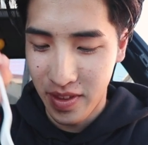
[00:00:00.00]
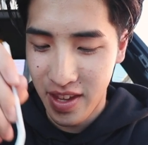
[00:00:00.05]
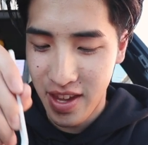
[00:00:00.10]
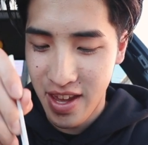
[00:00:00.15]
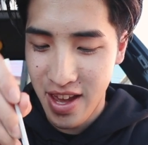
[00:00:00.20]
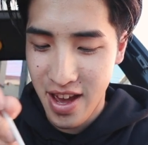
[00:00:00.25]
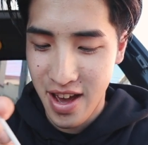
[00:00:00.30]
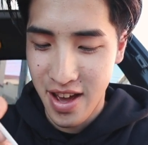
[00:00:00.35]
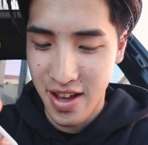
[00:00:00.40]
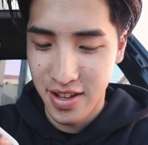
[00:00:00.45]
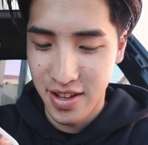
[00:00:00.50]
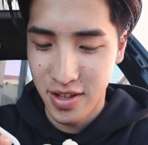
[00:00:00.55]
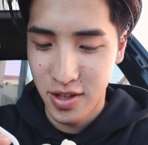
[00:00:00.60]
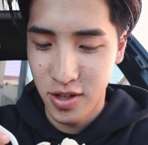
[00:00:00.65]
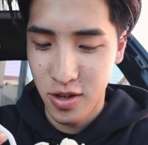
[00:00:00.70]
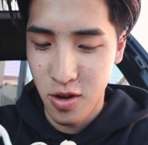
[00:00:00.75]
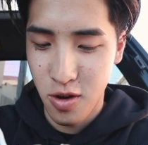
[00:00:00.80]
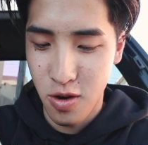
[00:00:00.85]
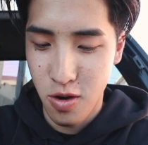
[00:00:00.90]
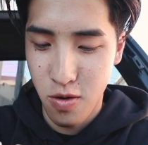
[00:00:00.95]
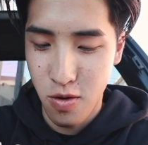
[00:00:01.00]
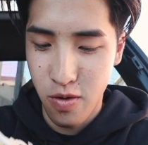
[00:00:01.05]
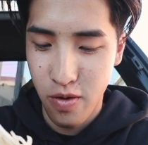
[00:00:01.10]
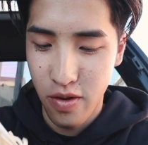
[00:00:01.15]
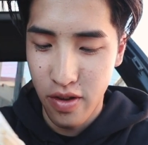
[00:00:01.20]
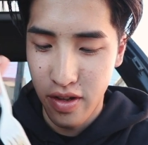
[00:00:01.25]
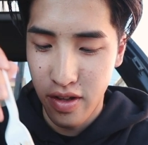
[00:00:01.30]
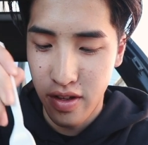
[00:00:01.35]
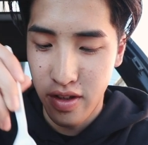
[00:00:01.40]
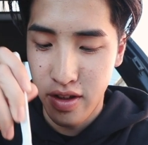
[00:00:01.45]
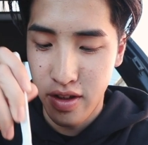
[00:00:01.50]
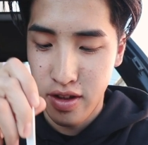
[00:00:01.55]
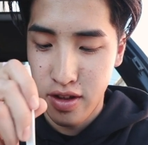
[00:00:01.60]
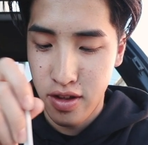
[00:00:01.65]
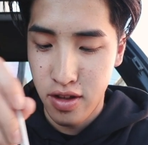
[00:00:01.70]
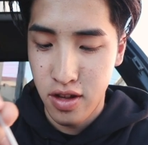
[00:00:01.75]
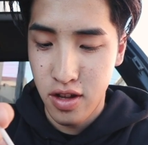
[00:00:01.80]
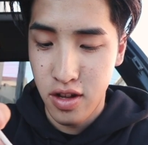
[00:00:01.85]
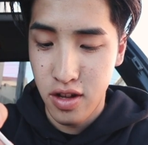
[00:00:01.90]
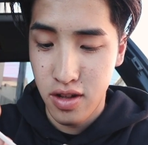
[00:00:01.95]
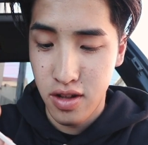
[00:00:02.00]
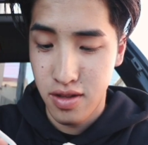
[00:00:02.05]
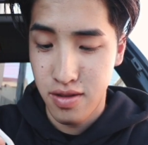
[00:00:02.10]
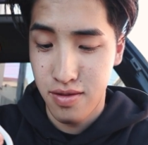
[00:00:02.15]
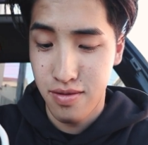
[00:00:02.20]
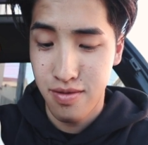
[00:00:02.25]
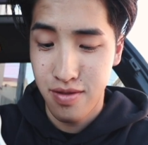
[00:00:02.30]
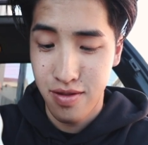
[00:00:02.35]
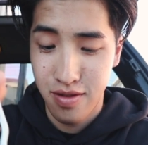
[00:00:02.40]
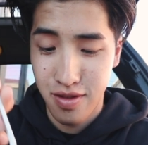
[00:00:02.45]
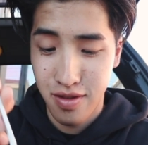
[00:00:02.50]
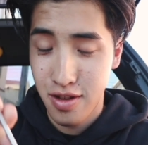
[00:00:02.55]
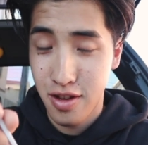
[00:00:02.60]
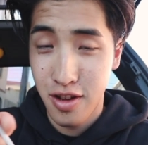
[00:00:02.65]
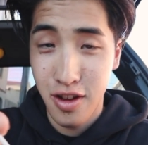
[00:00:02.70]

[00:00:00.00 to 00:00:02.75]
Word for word: Yeah, so the